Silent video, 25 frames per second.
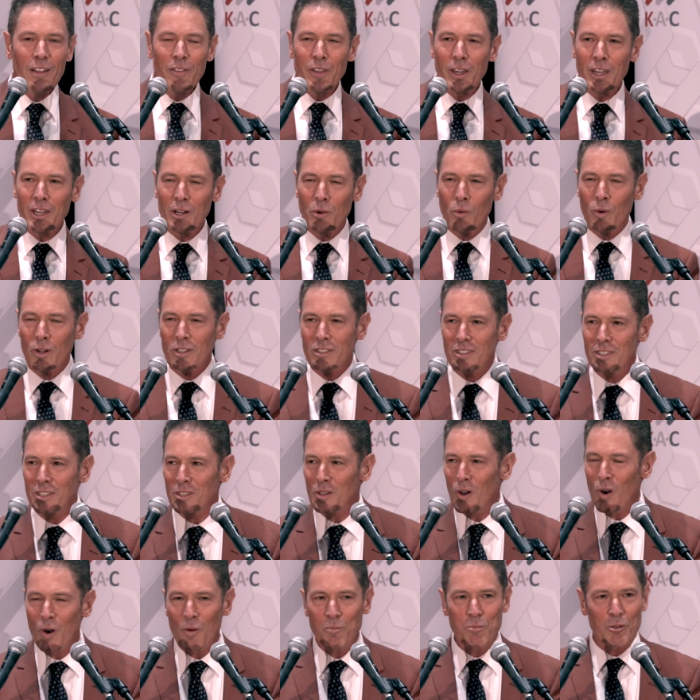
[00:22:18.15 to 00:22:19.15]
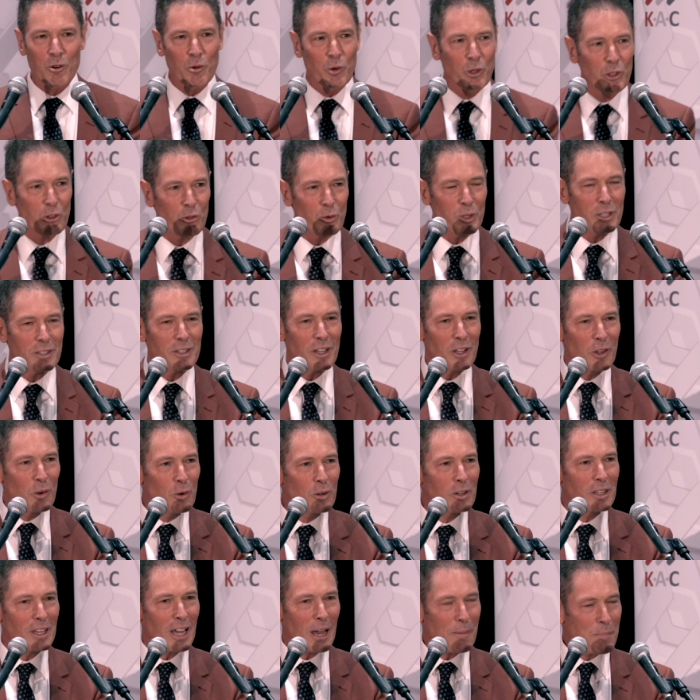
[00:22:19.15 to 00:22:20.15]
They're going to watch this opera, which was written a
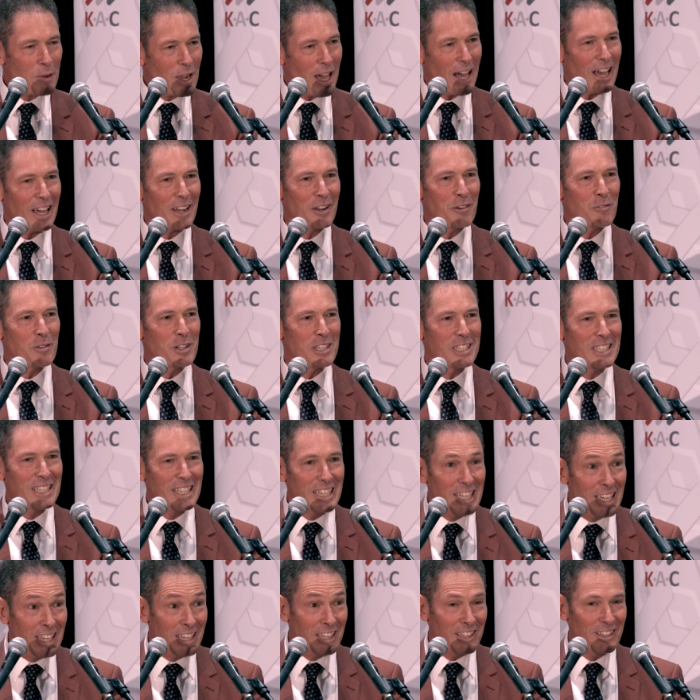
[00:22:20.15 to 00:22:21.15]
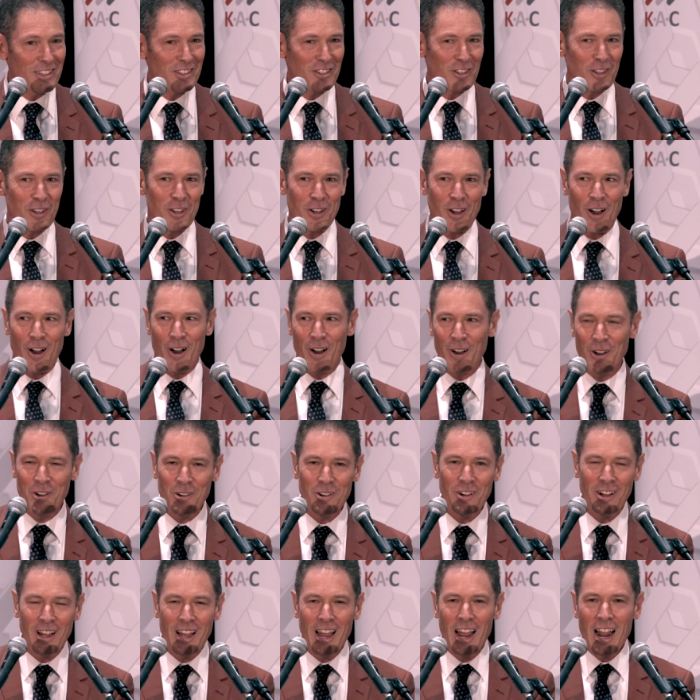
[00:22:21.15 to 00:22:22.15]
good couple of hundred years
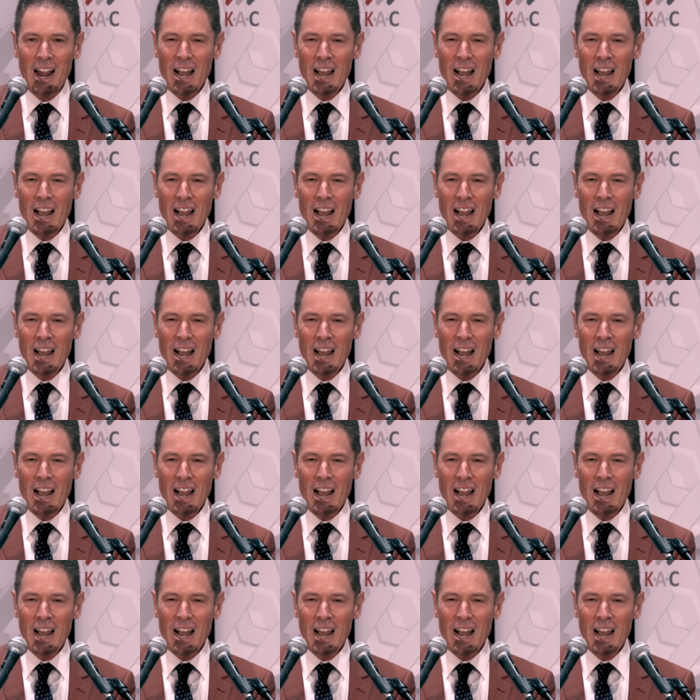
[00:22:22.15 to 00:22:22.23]
ago